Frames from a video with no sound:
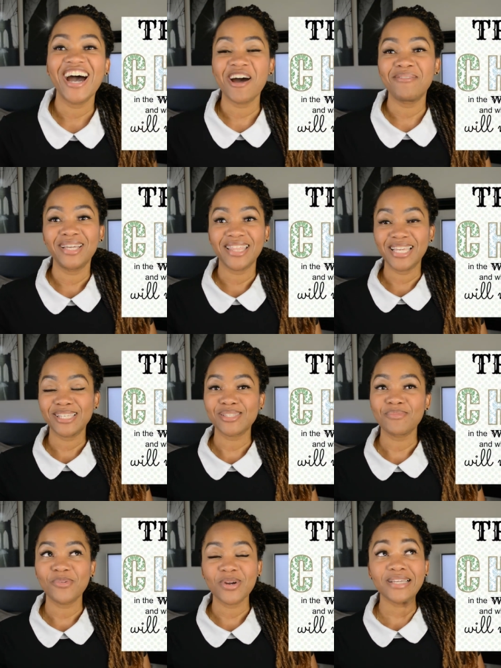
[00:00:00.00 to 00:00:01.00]
I think it's
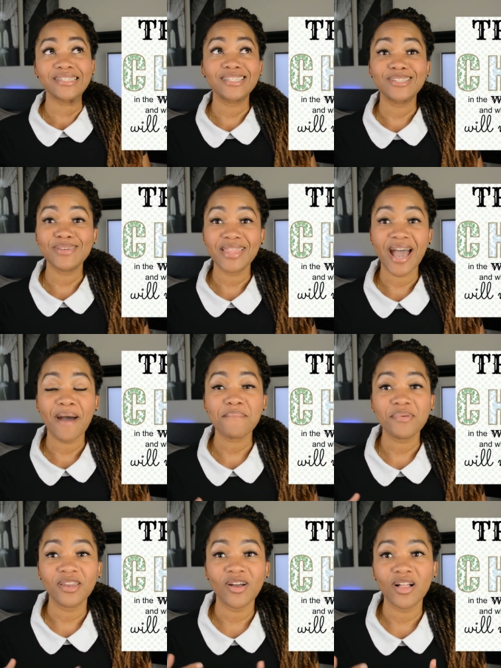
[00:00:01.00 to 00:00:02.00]
important to do
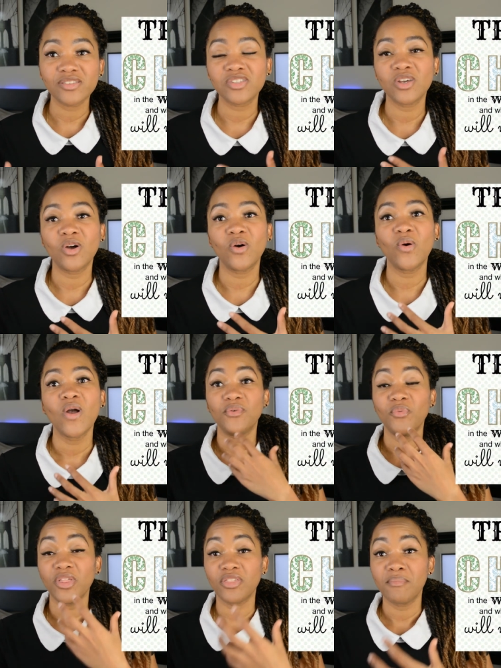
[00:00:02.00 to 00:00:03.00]
that, but also
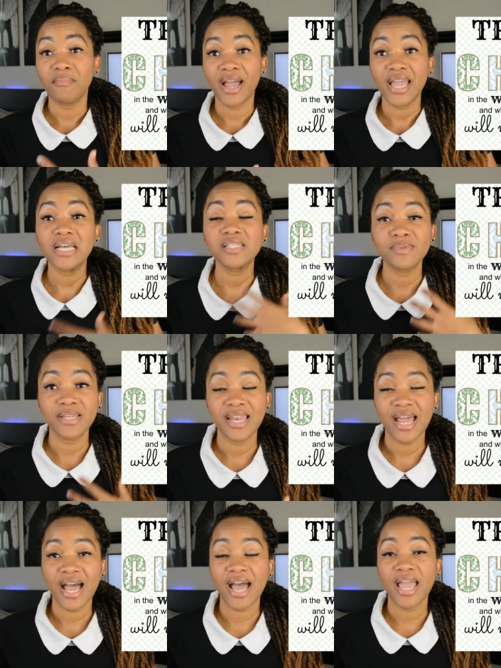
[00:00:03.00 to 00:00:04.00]
with my husband
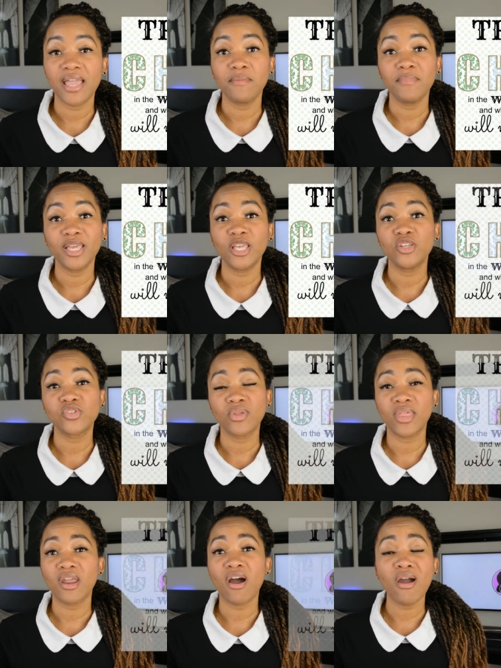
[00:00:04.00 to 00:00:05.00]
and I, making sure
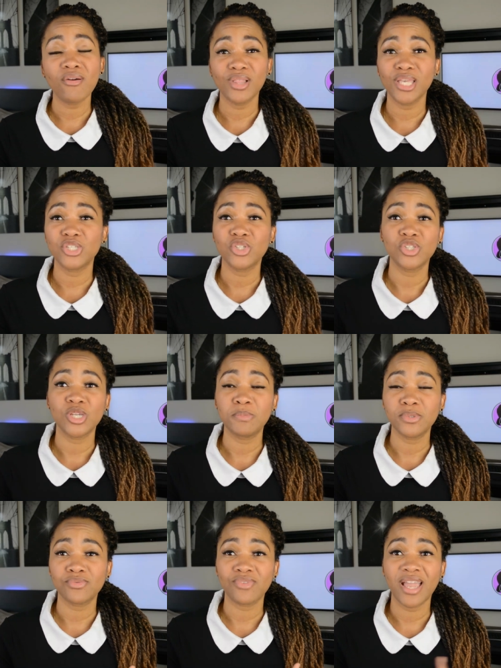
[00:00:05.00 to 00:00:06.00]
that our
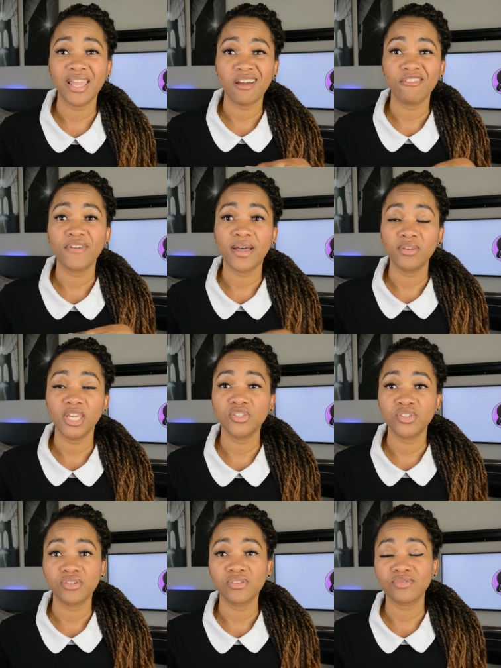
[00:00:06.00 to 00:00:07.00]
relationship is right and our
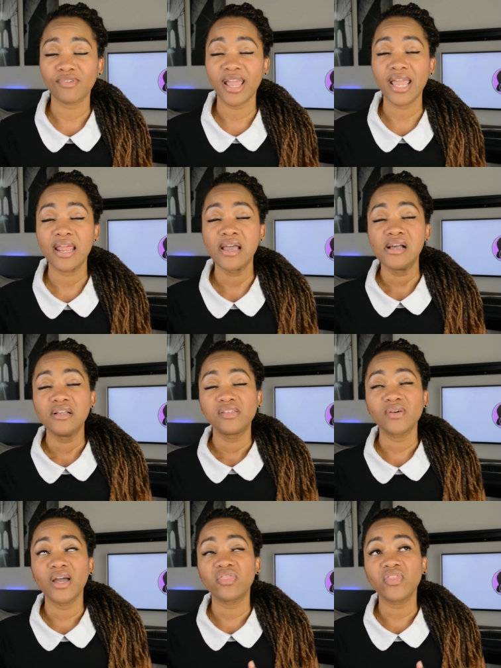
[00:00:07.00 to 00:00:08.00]
foundation is right.
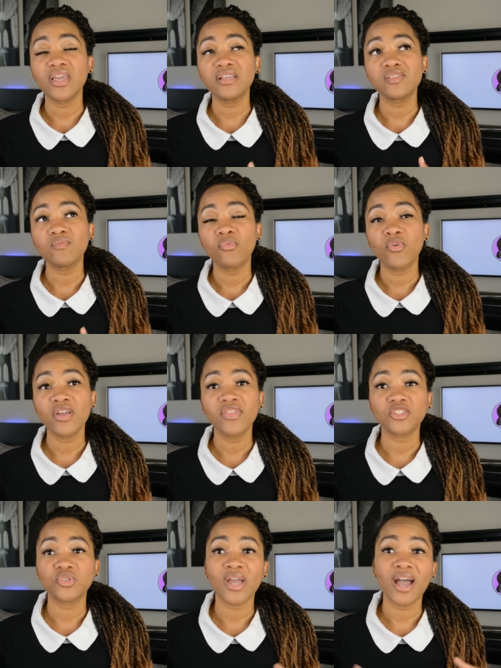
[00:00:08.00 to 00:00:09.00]
So I think it's important
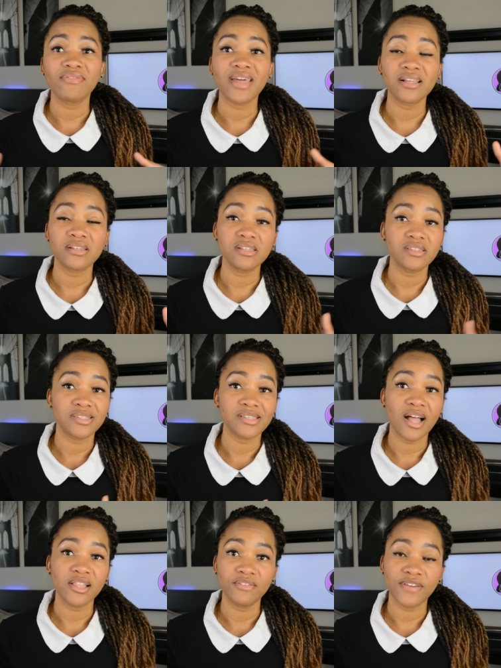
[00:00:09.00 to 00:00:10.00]
that you have that good
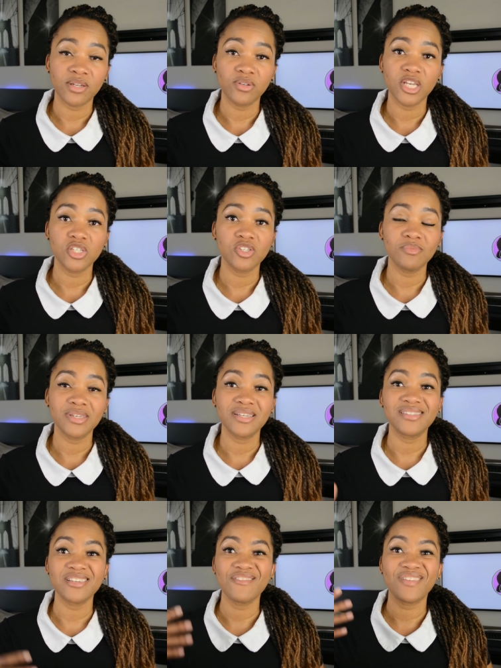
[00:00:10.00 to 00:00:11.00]
solid foundation,
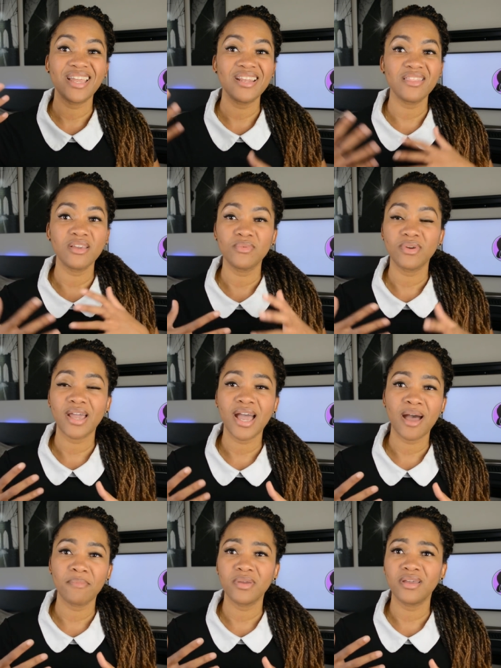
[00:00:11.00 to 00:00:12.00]
because if anything were to
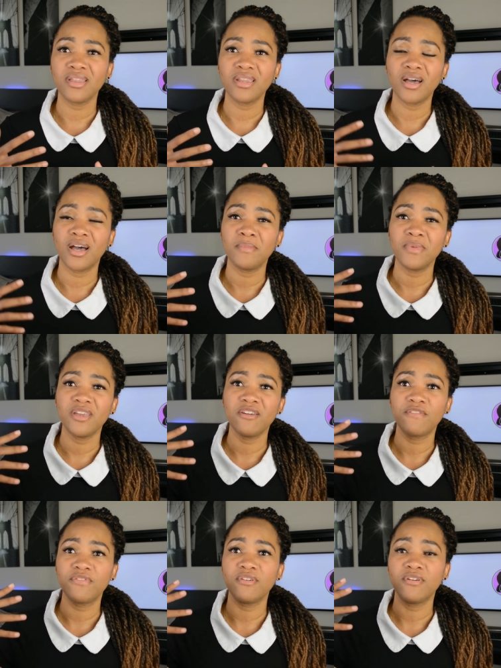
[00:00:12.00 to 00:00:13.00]
happen,
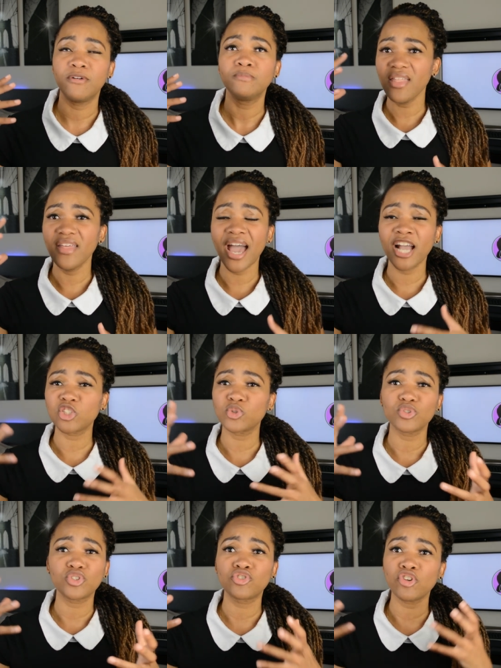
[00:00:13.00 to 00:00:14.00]
if the
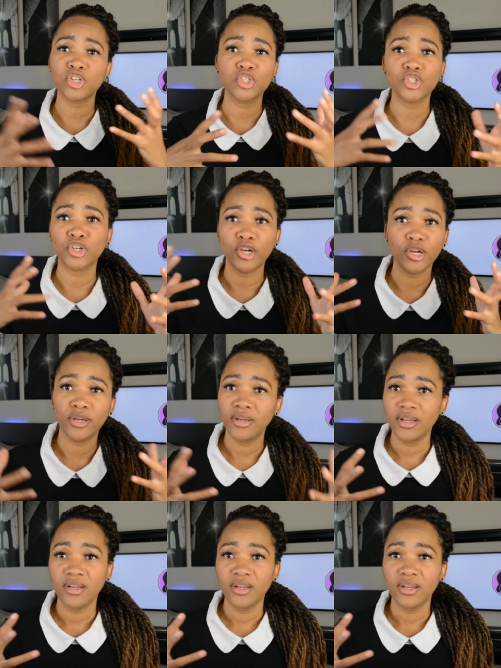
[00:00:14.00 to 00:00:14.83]
actual structure,